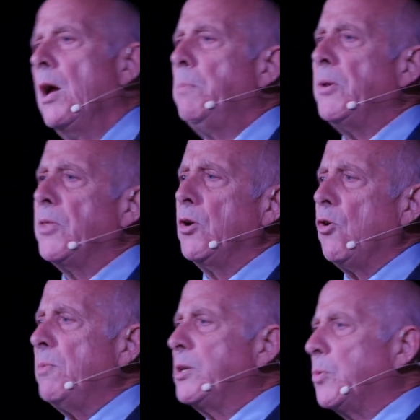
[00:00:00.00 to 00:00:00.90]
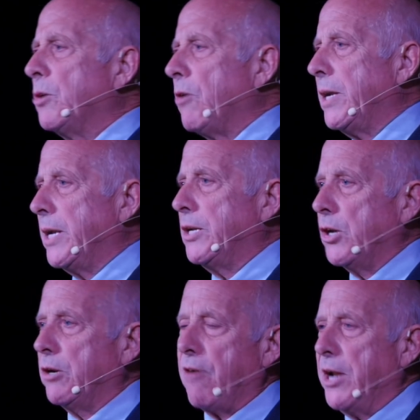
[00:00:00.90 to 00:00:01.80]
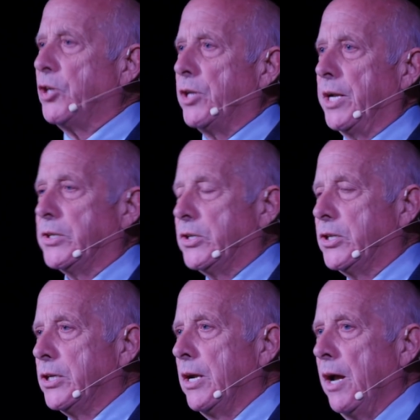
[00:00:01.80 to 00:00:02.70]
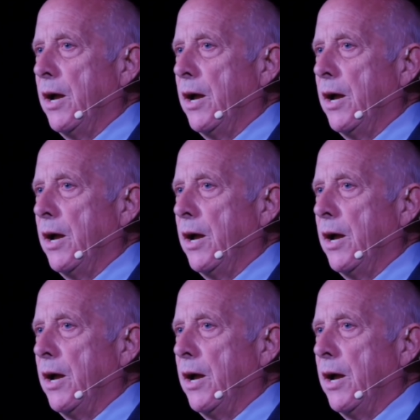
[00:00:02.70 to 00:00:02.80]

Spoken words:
But the Normans were great integrationists.